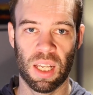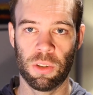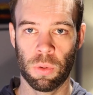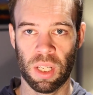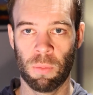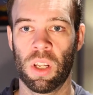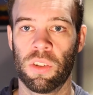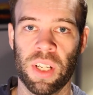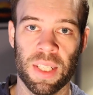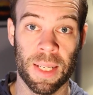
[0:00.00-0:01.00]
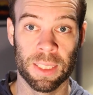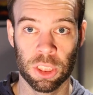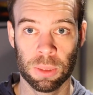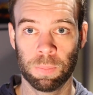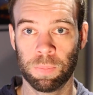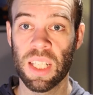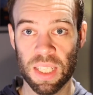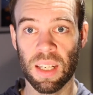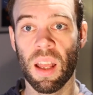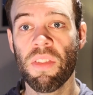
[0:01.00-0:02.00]
do it in one transaction. So that's
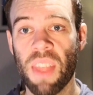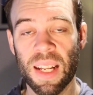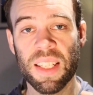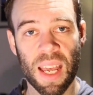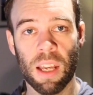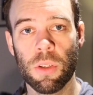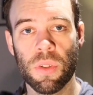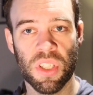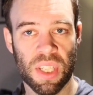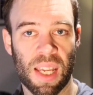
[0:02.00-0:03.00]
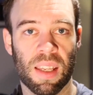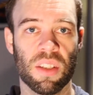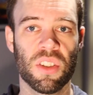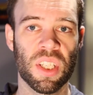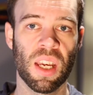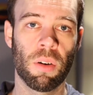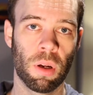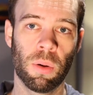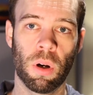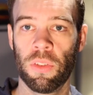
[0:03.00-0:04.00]
it. That is how you stake
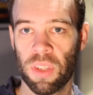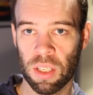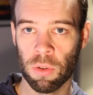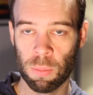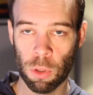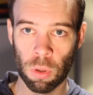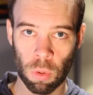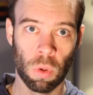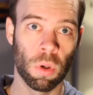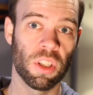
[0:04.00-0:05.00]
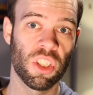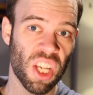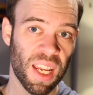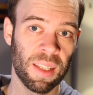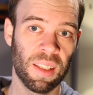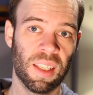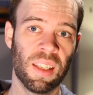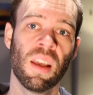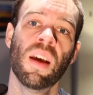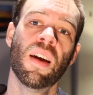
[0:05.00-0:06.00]
CRO on the crypto.org chain
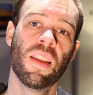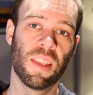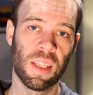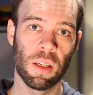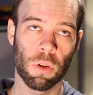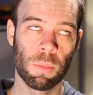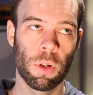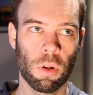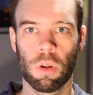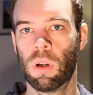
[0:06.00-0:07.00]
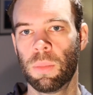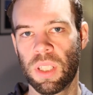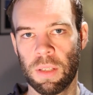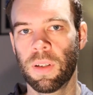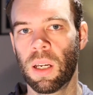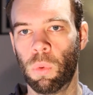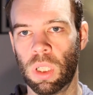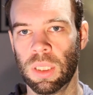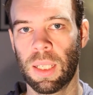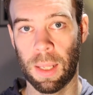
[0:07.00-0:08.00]
in the crypto.com DeFi
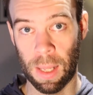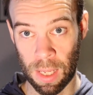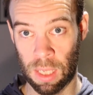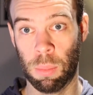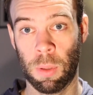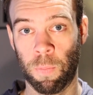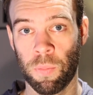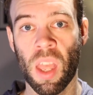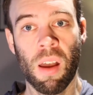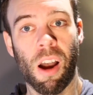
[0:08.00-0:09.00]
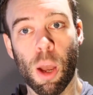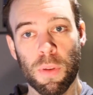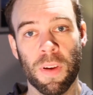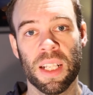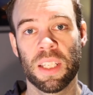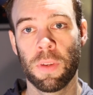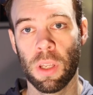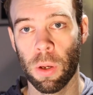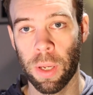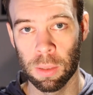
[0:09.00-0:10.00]
Wallet app. I hope you found this
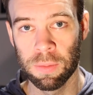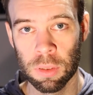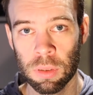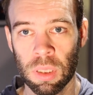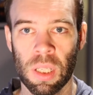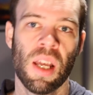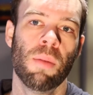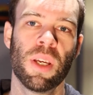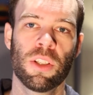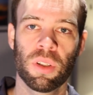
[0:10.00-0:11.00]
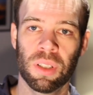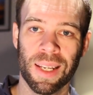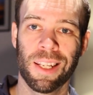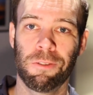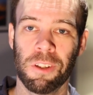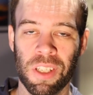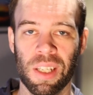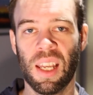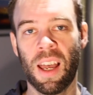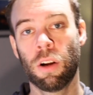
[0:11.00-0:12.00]
video helpful. Be sure to like it if you
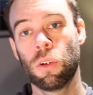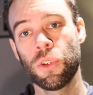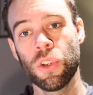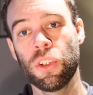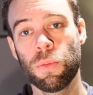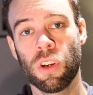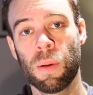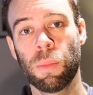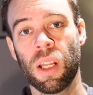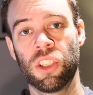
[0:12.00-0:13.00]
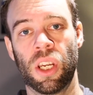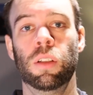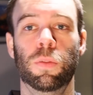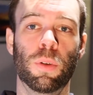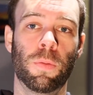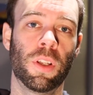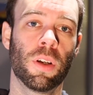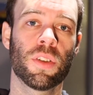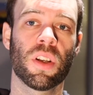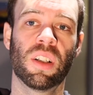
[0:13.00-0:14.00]
did, and also subscribe to my channel for more
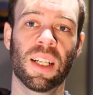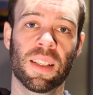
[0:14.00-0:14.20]
videos like